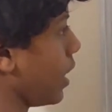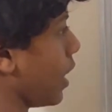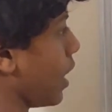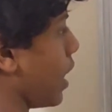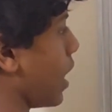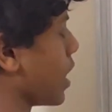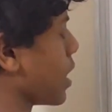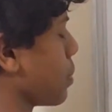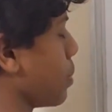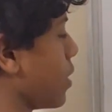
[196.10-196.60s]
the
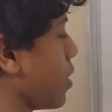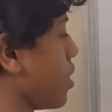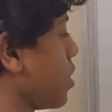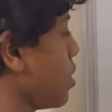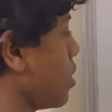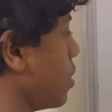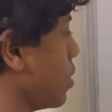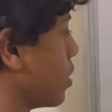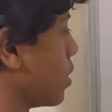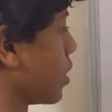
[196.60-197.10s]
x plus
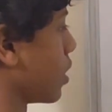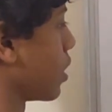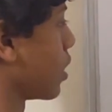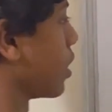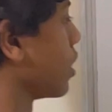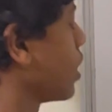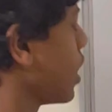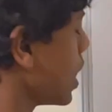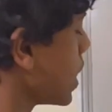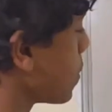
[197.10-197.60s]
2,
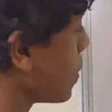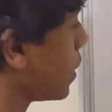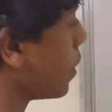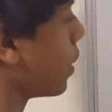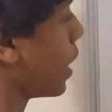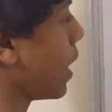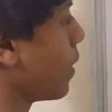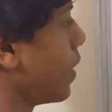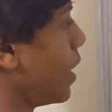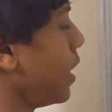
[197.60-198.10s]
because we
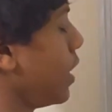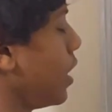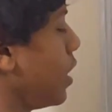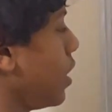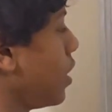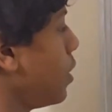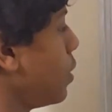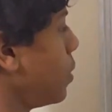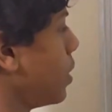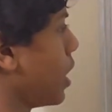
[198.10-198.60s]
don't have anything
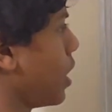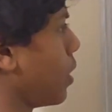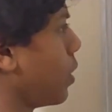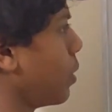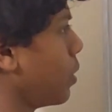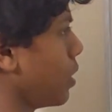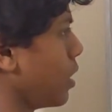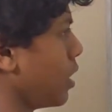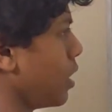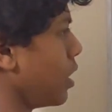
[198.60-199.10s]
to do
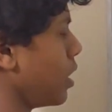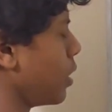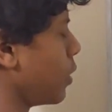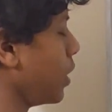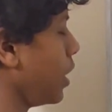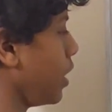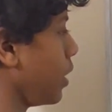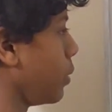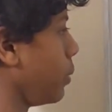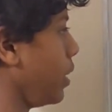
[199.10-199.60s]
now.
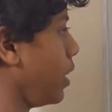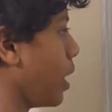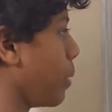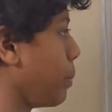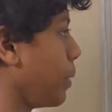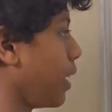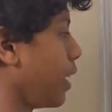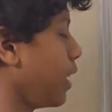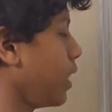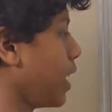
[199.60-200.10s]
We
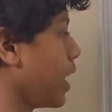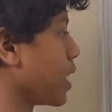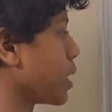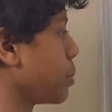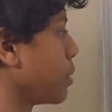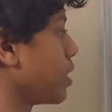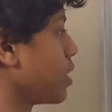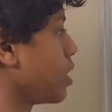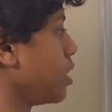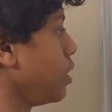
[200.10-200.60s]
apply the x
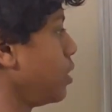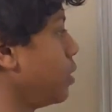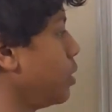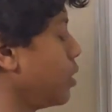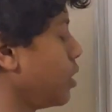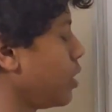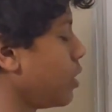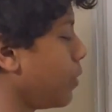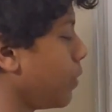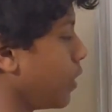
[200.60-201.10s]
plus
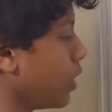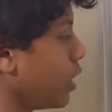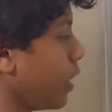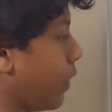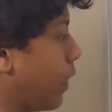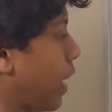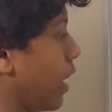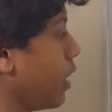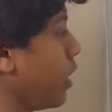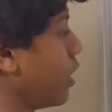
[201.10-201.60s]
2 to further
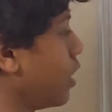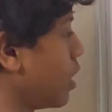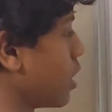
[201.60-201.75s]
factor